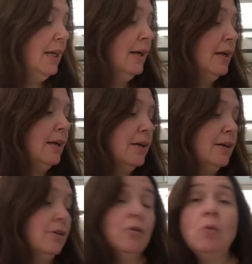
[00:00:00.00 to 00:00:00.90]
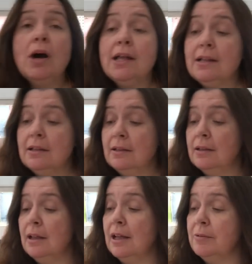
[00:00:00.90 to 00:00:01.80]
Uh, a while
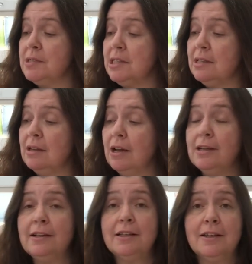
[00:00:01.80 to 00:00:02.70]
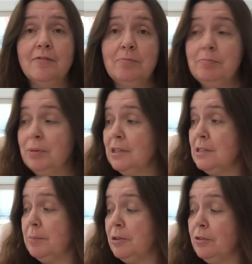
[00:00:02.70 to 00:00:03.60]
I was in the aisle and I picked
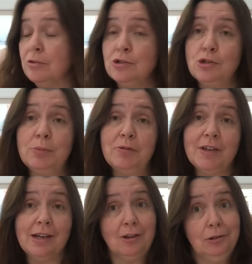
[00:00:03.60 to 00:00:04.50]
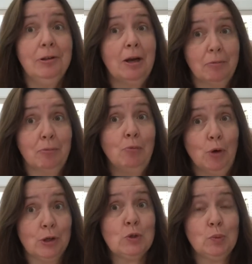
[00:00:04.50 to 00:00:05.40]
up another tube of that glue that
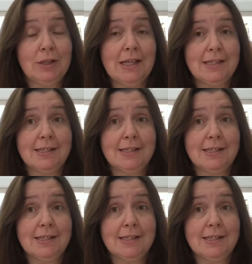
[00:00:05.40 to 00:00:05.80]
works, that